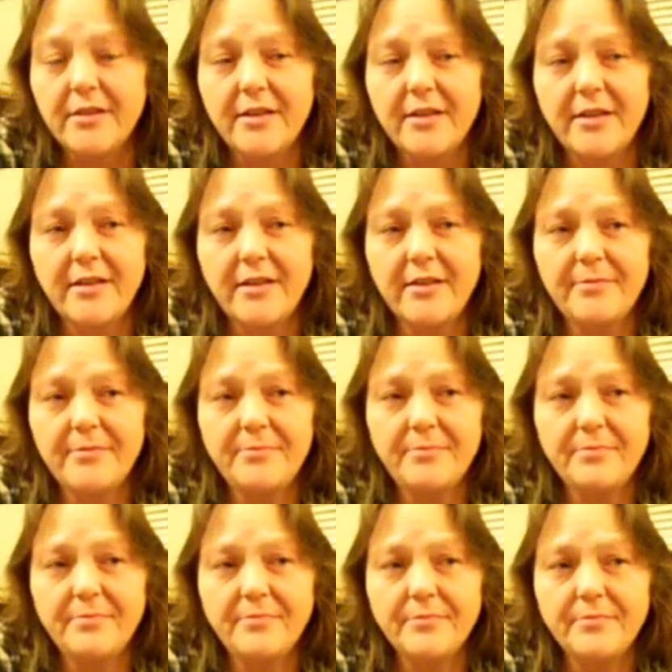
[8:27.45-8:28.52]
Um,
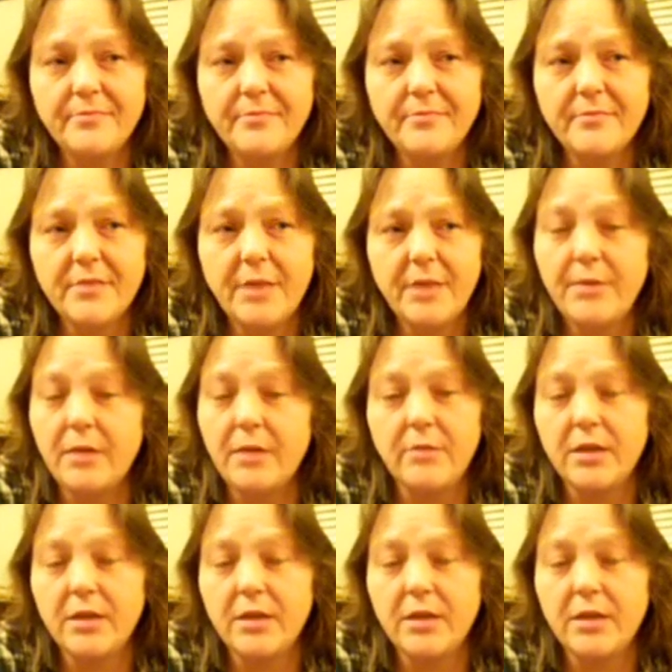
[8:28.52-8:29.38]
I mean, I'm not